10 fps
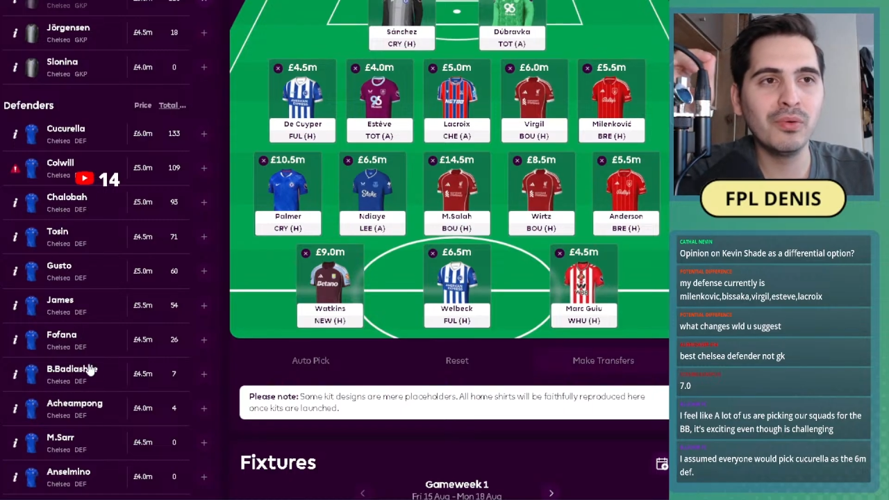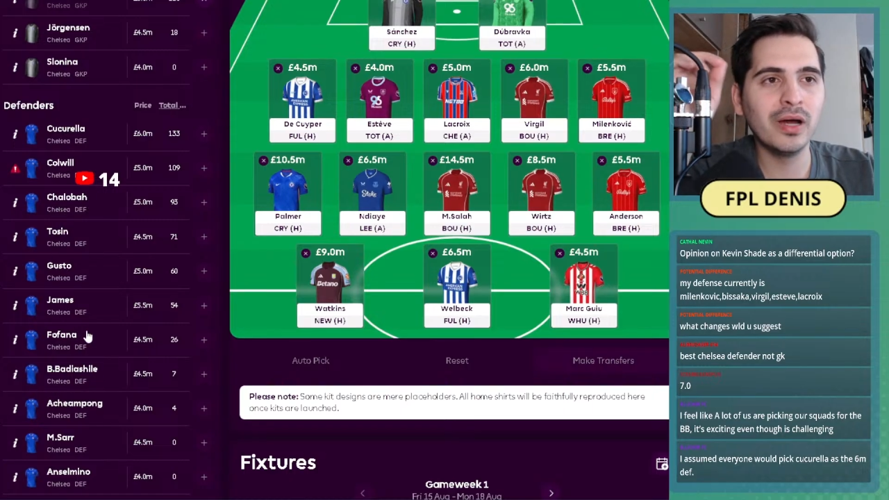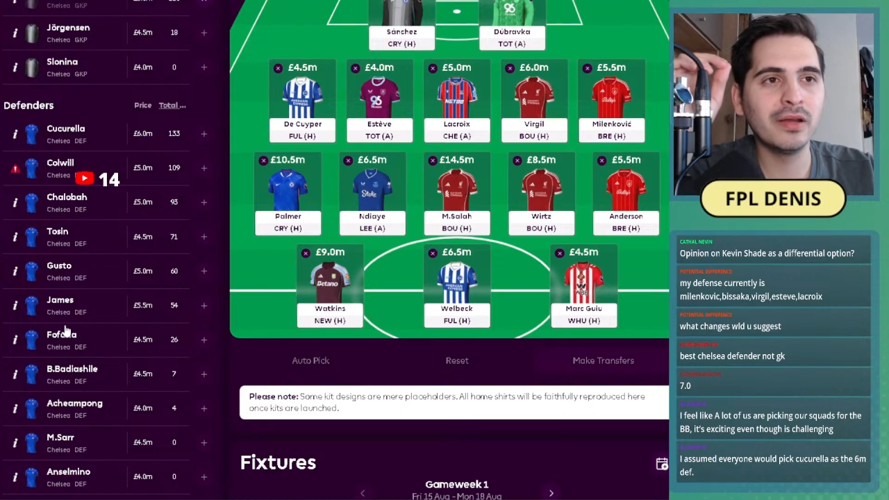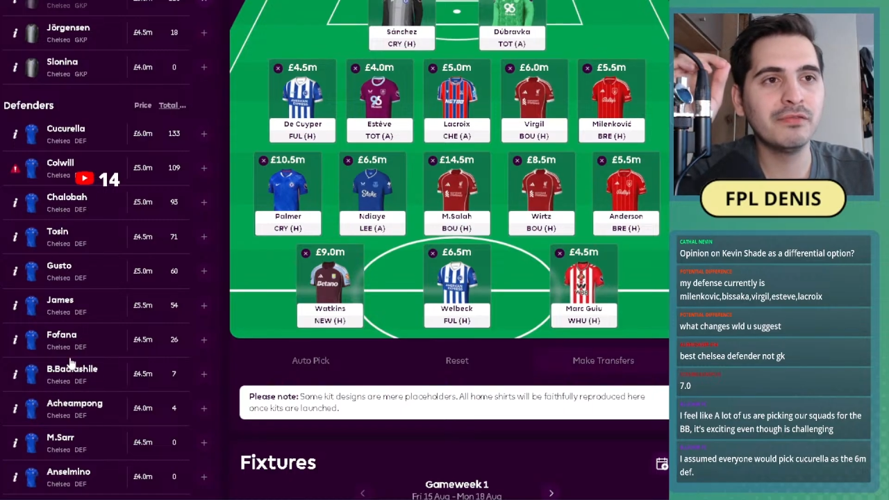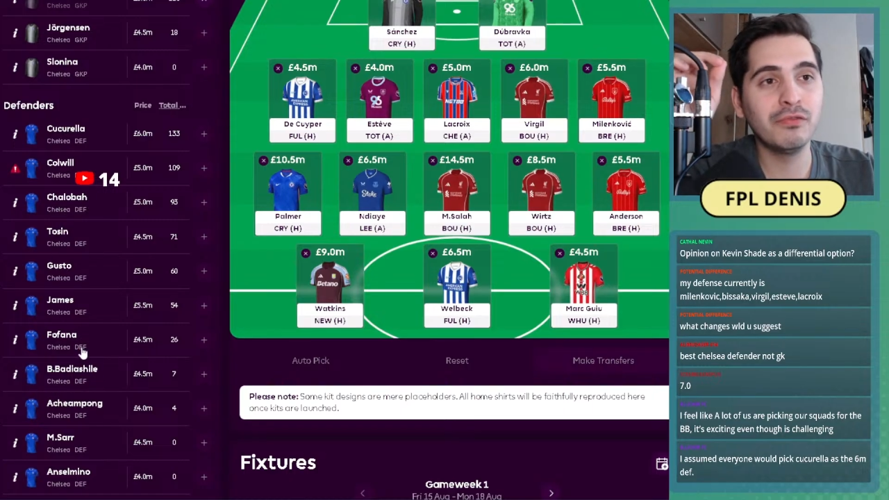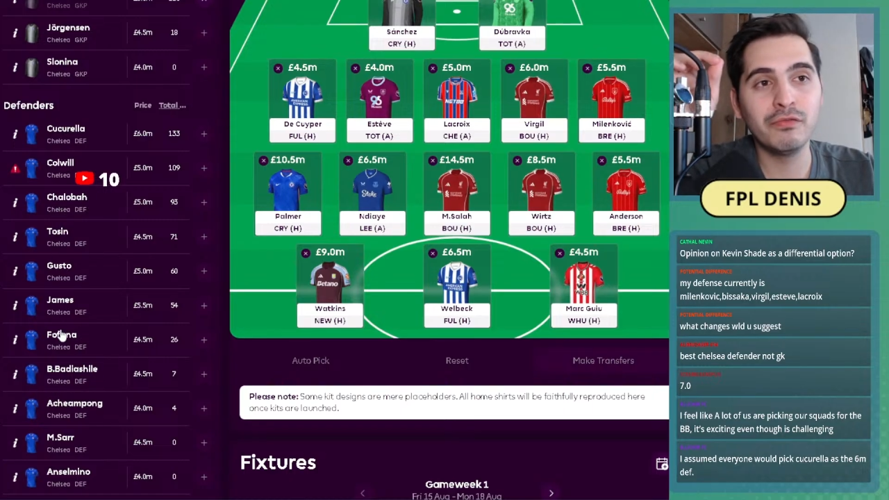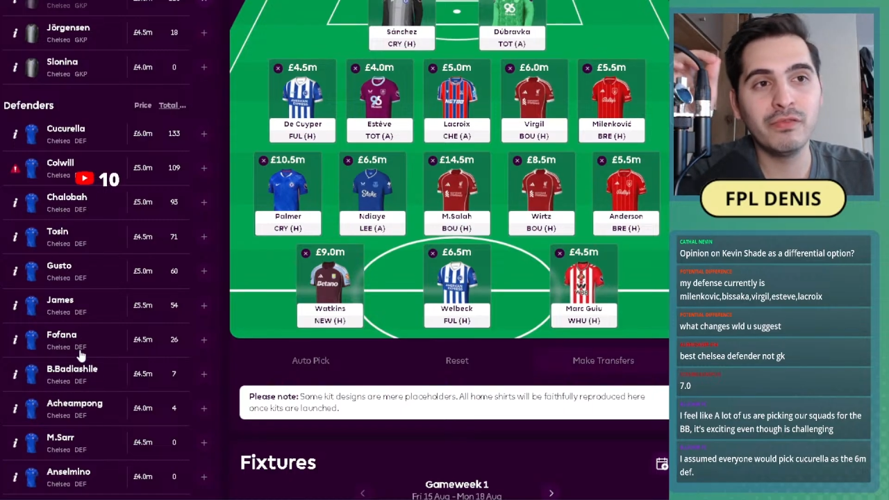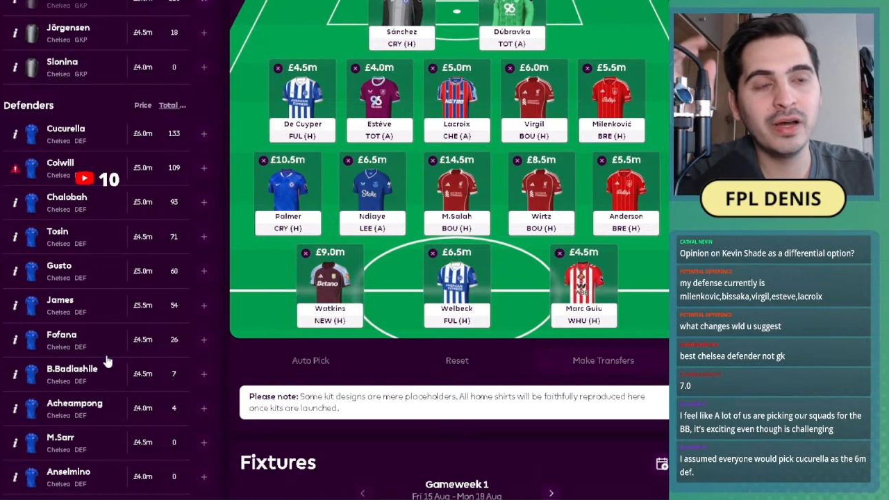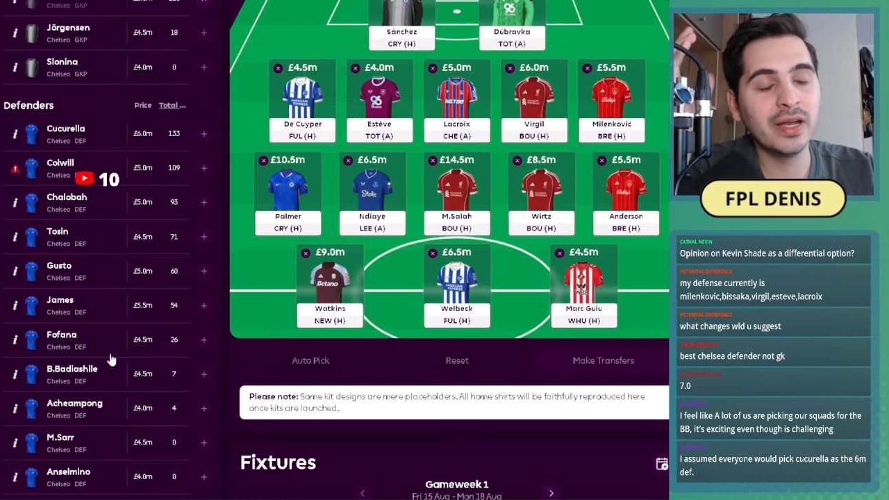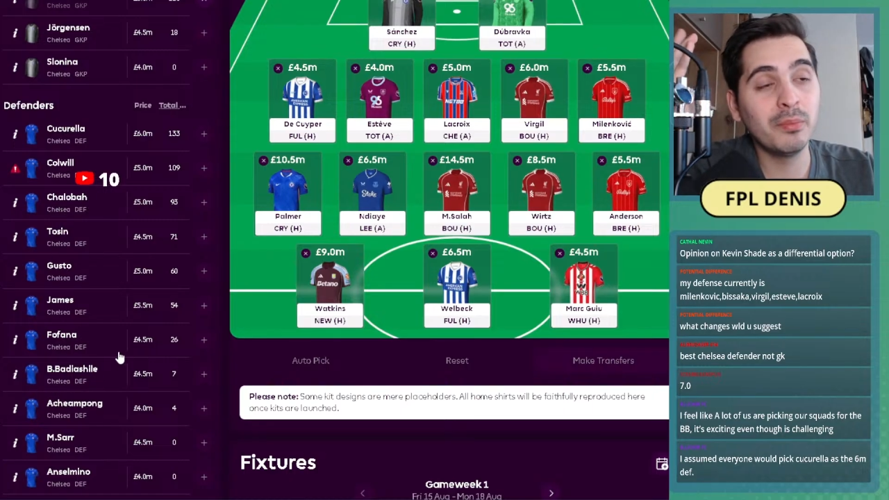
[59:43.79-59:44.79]
one,
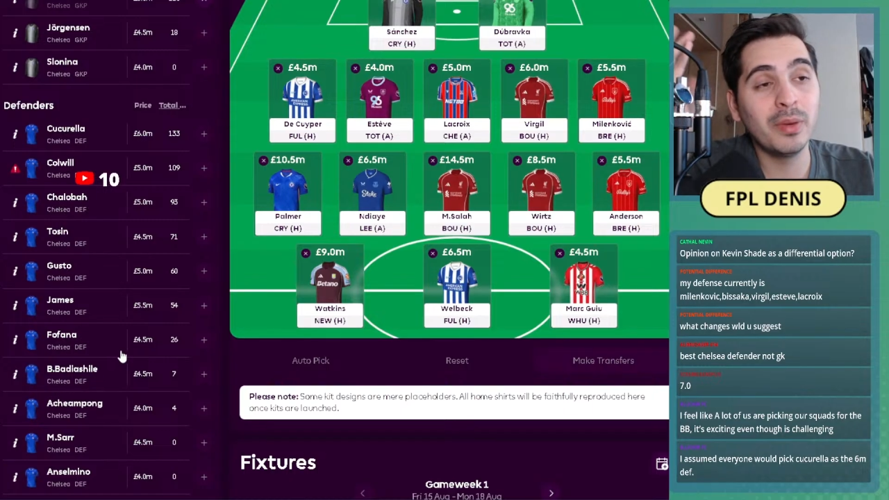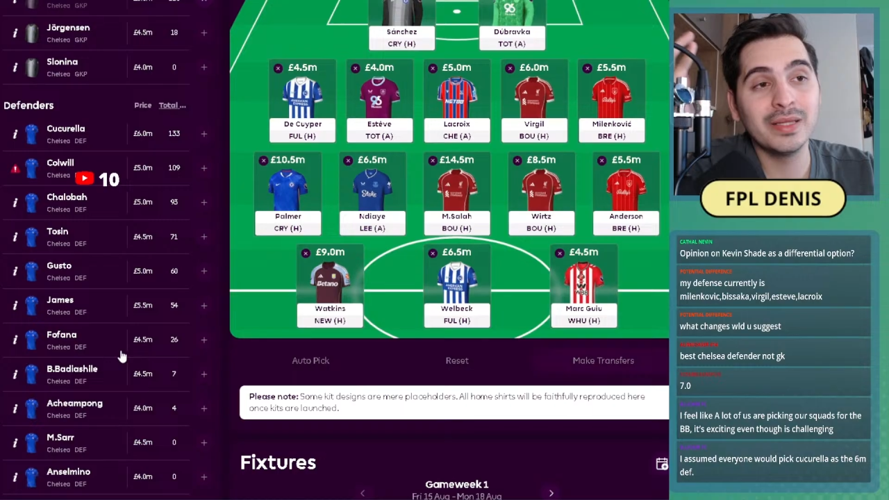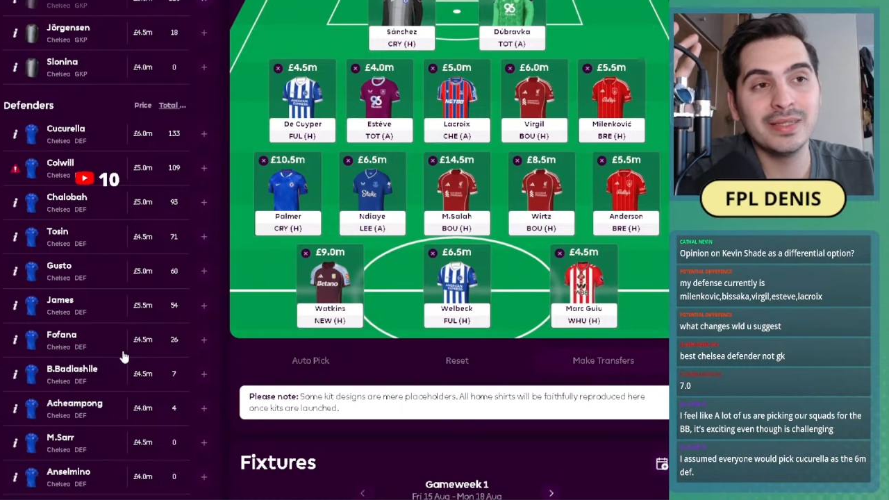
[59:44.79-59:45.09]
Fofana, but